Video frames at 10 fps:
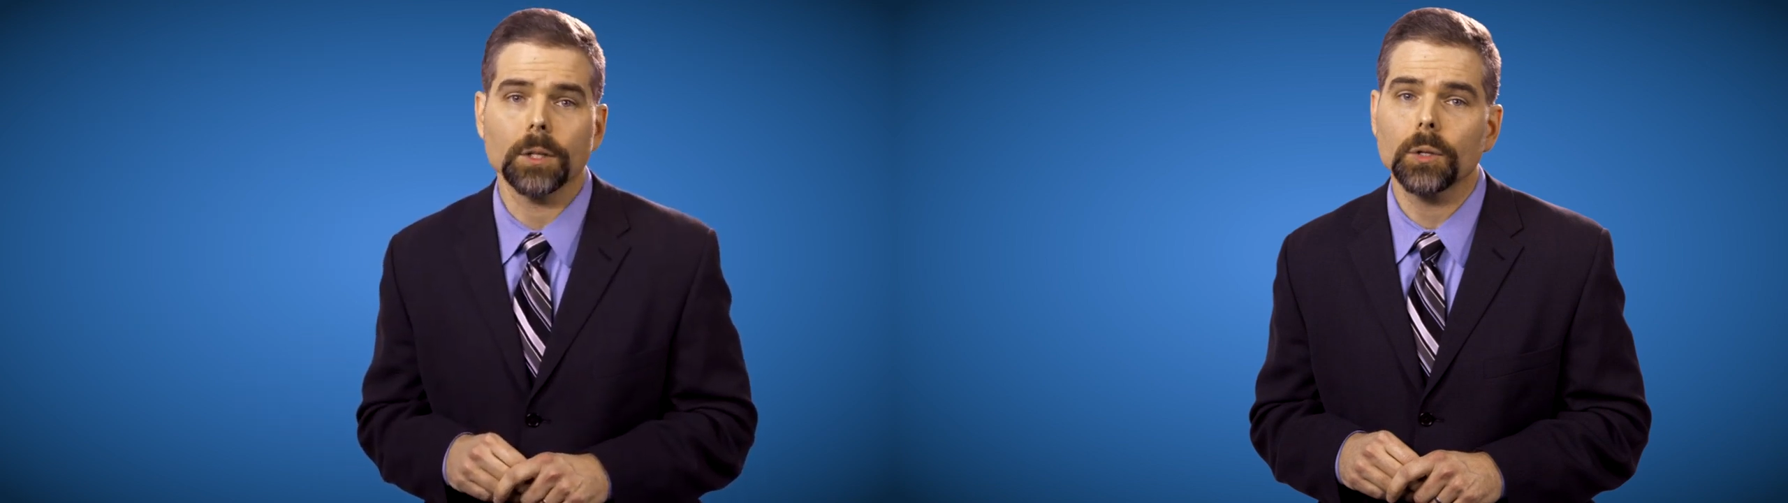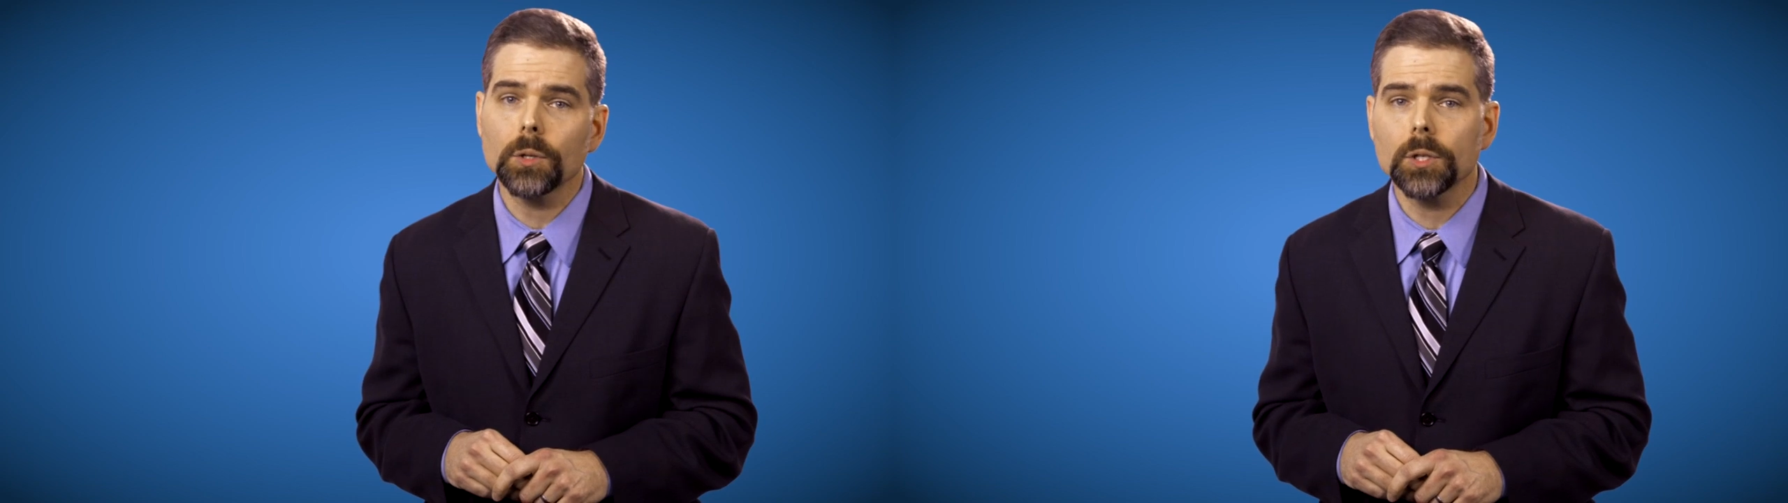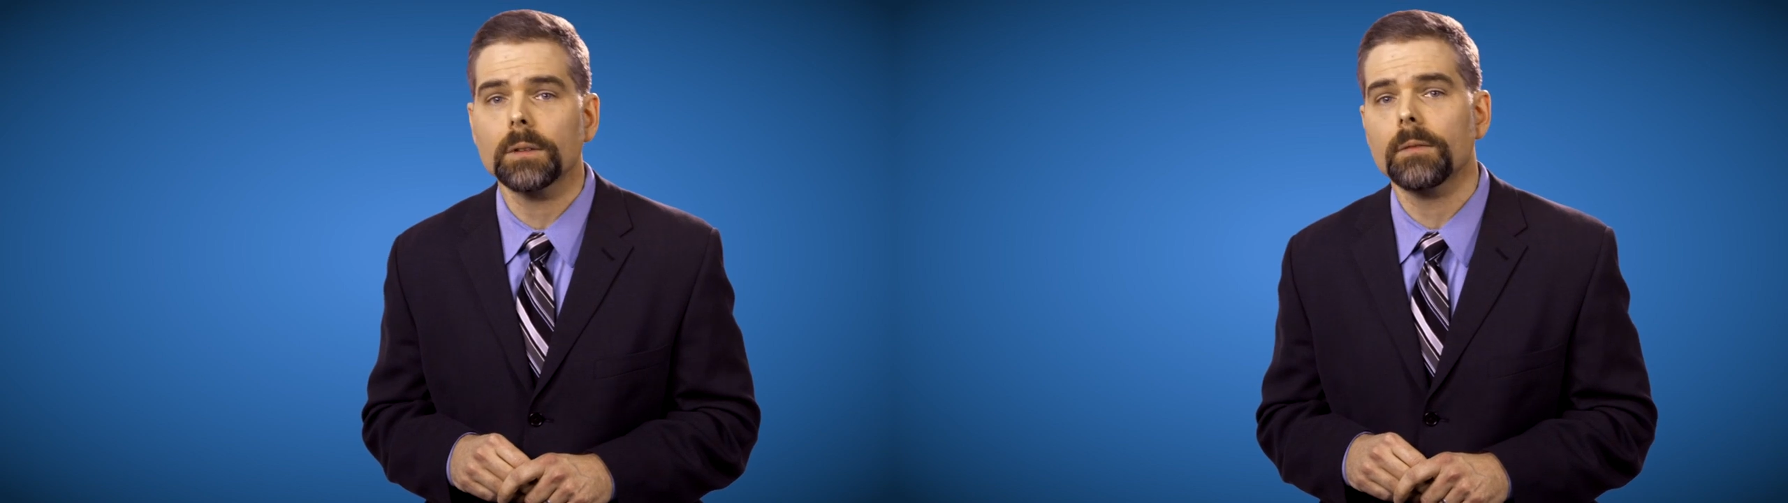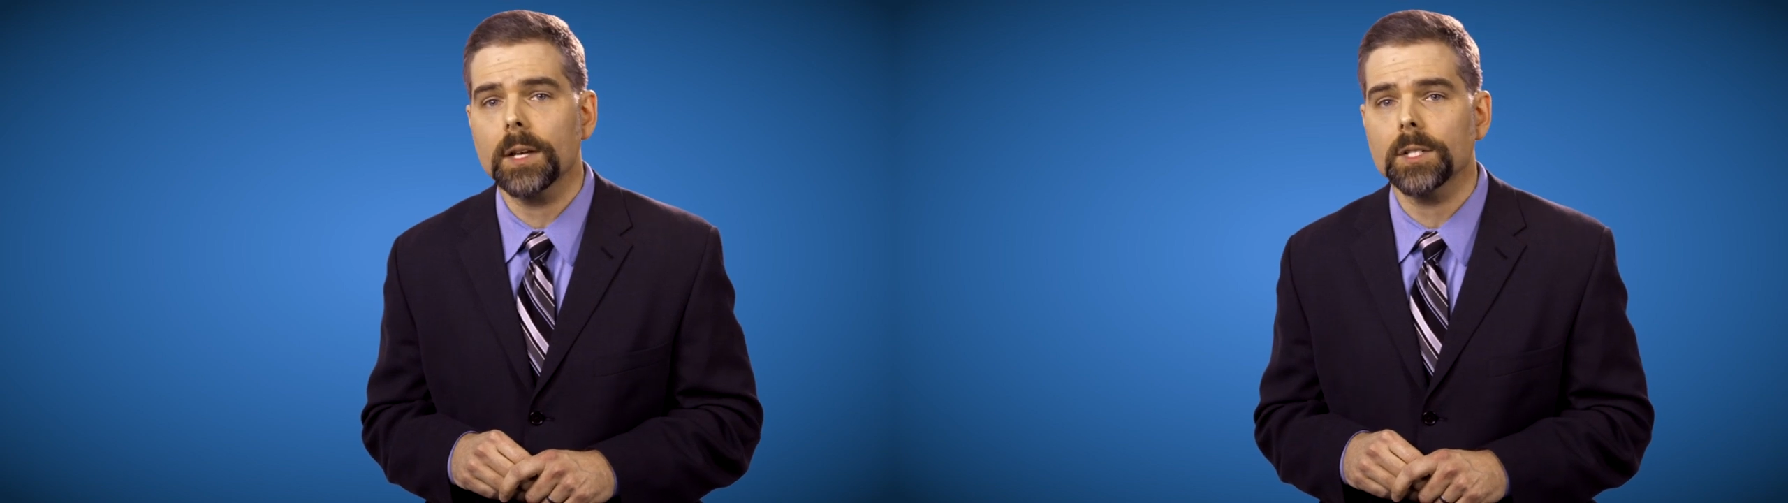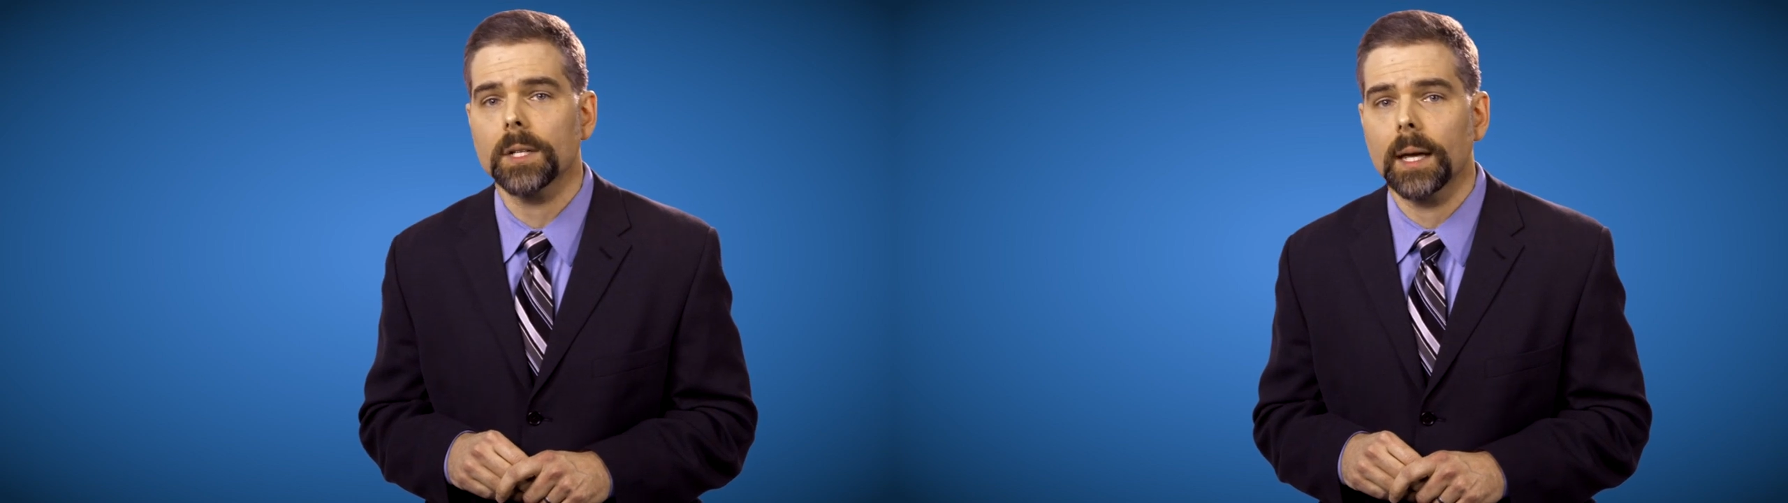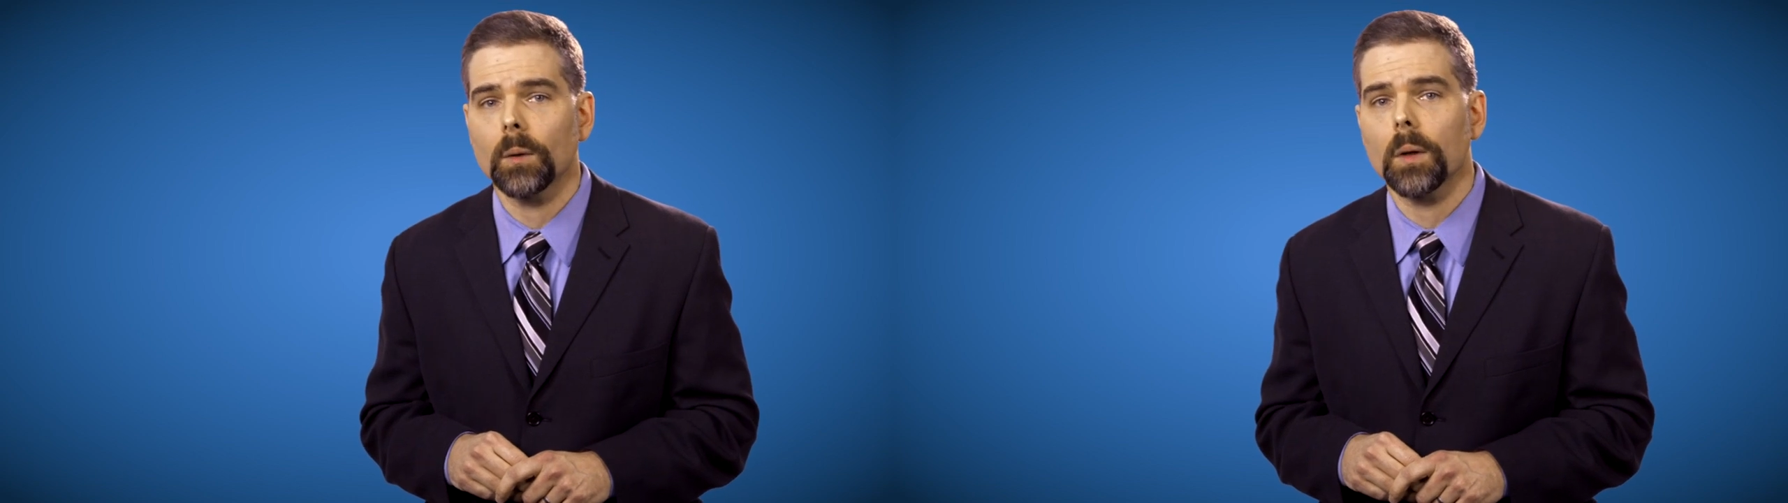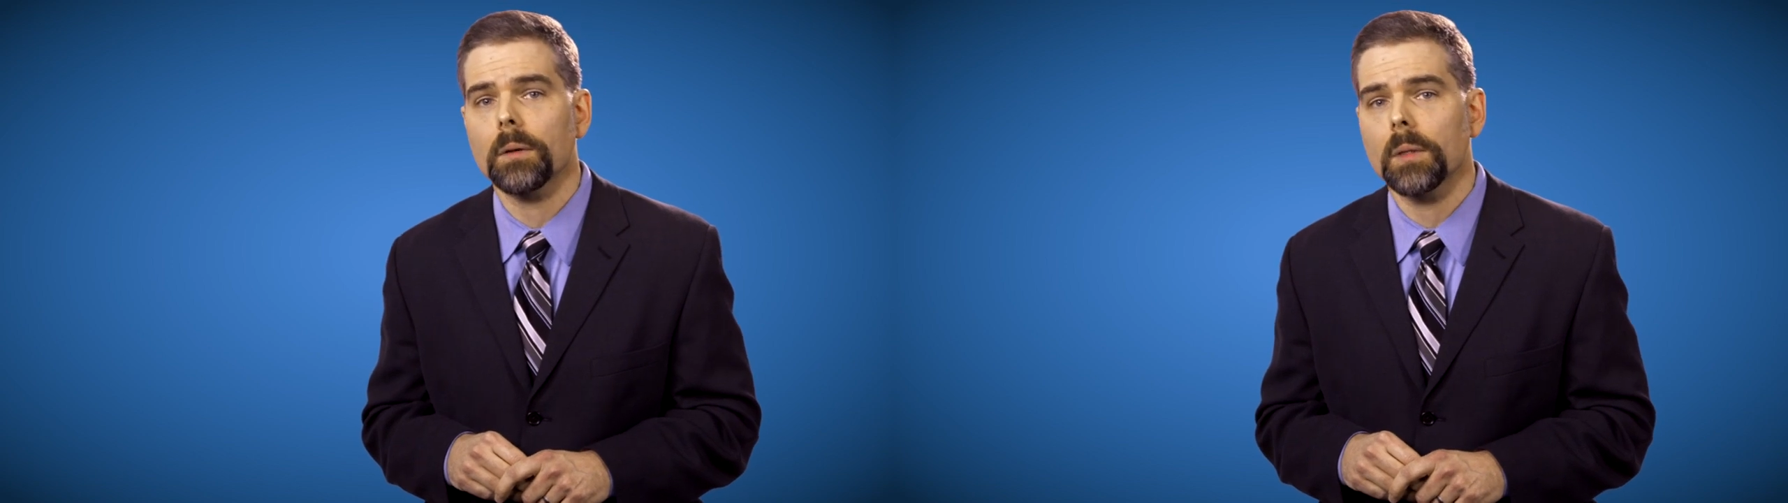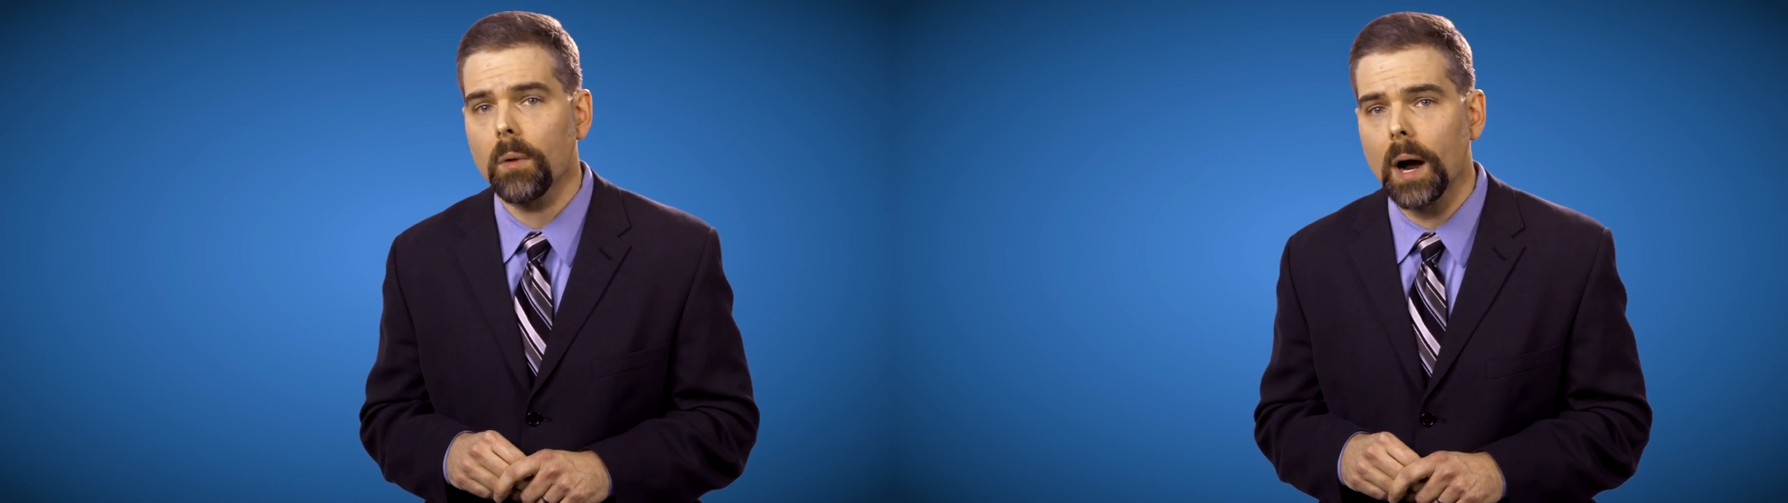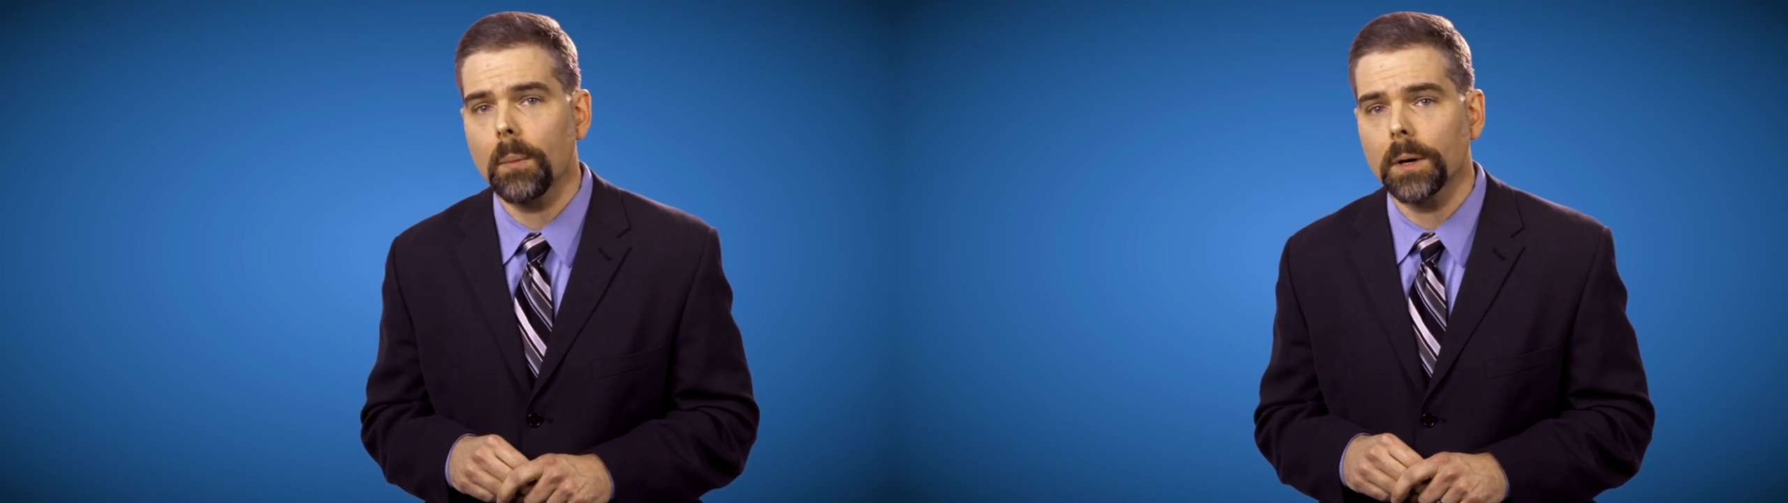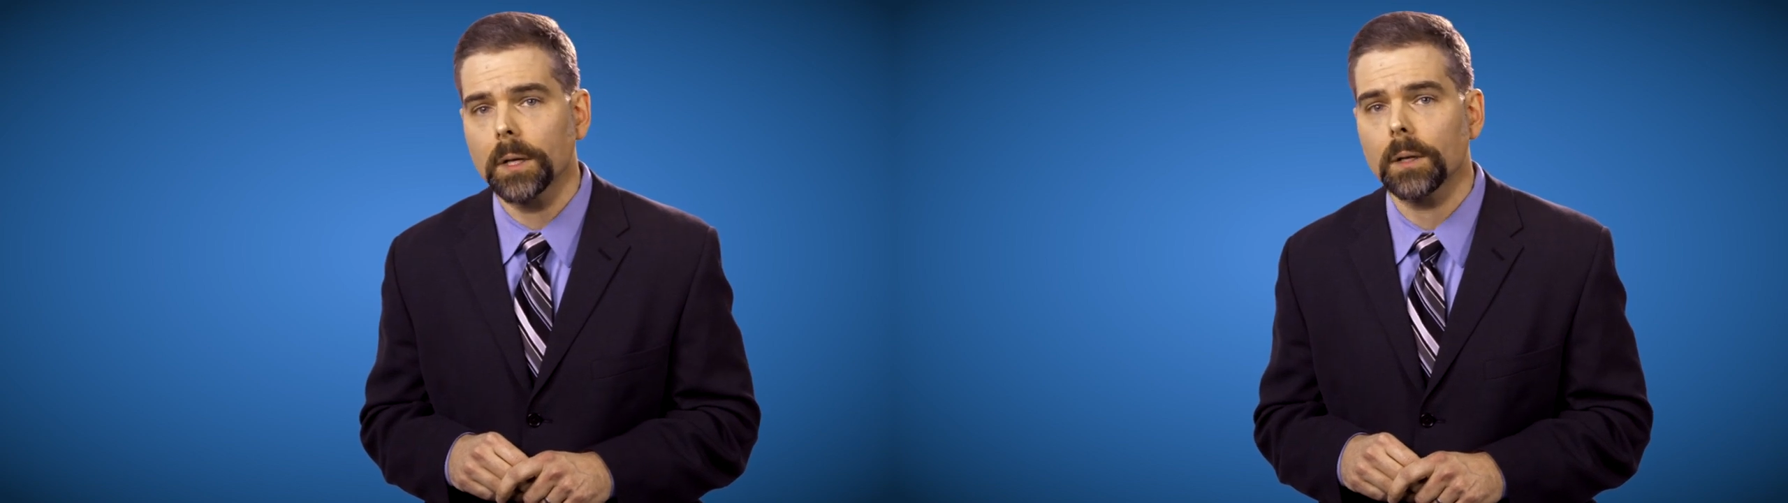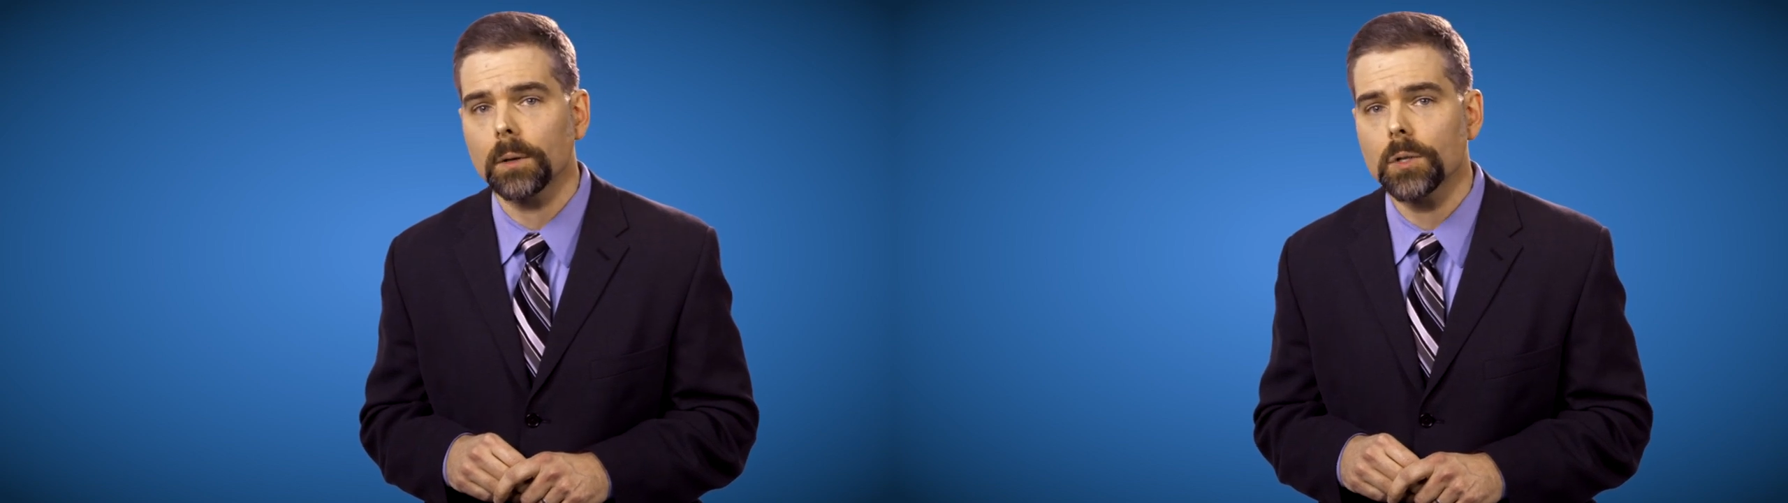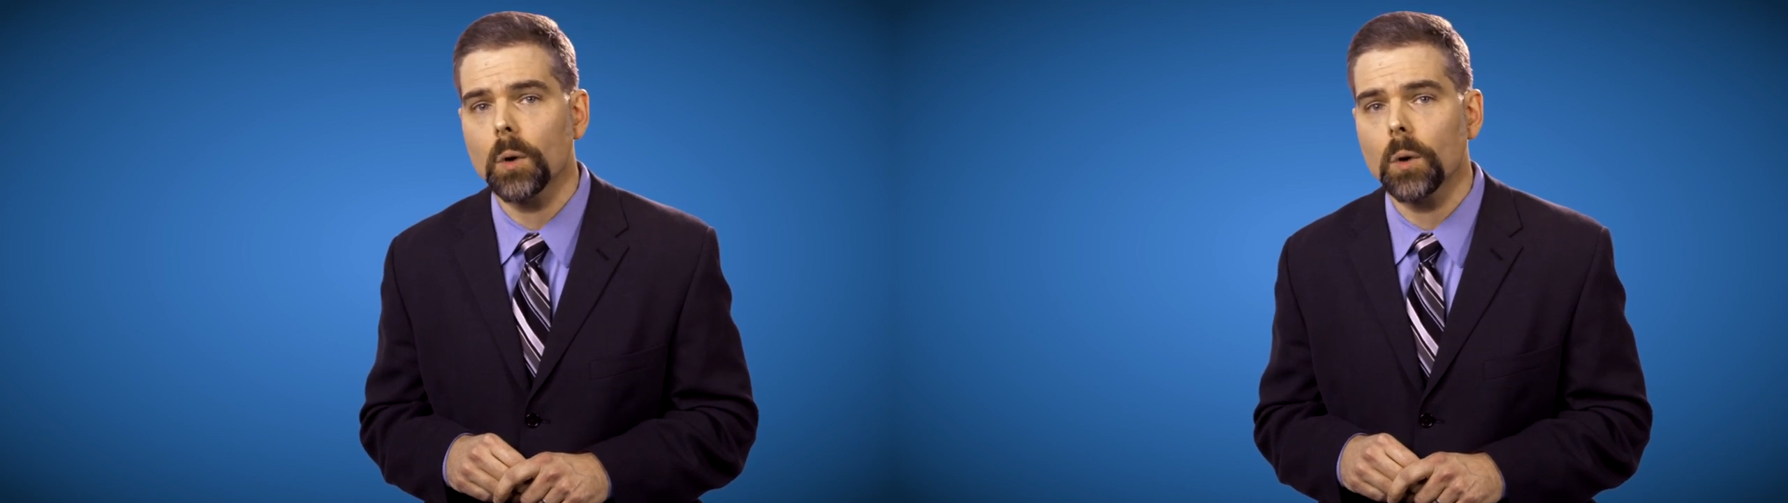you should investigate whether the property includes